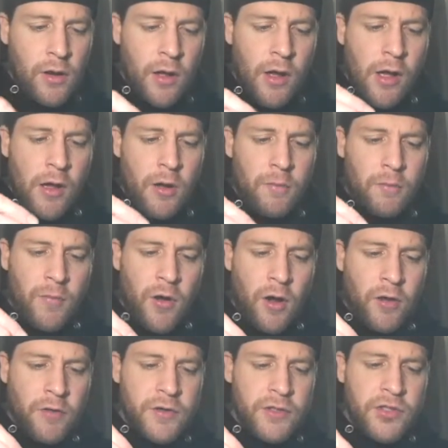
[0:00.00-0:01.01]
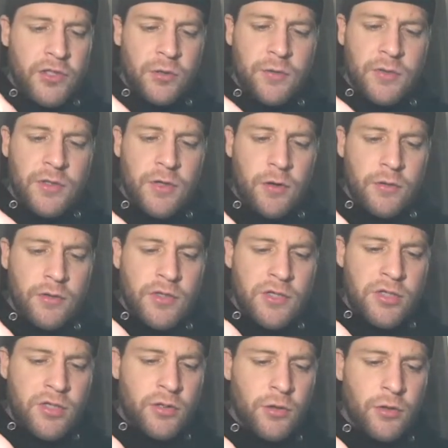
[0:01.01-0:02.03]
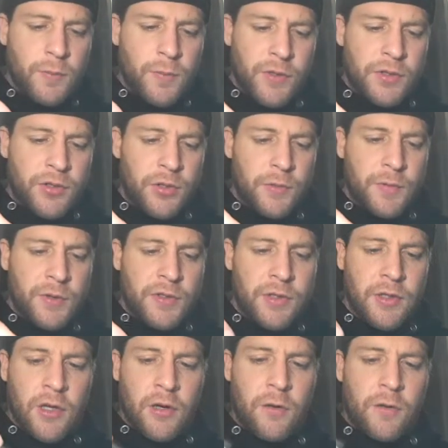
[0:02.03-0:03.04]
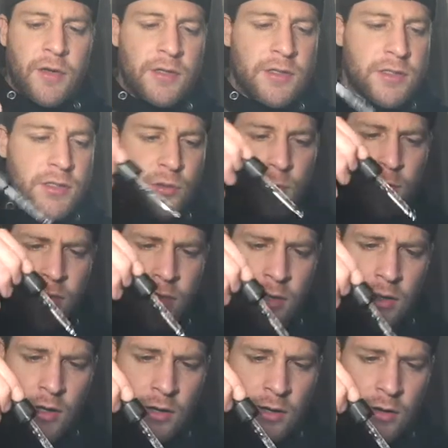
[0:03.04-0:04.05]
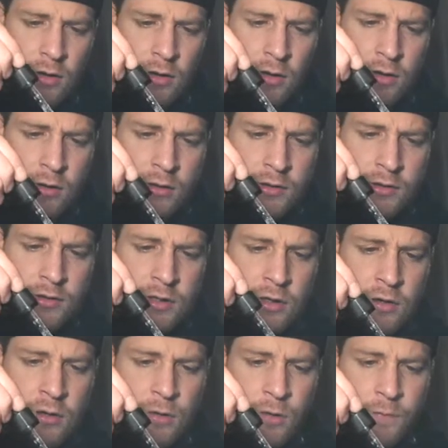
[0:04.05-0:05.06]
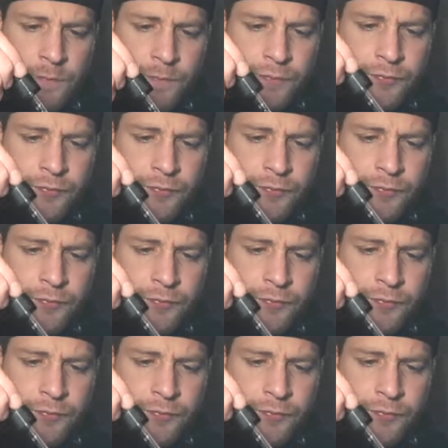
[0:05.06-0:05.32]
all the juice goes super, super slow and gets super thick. So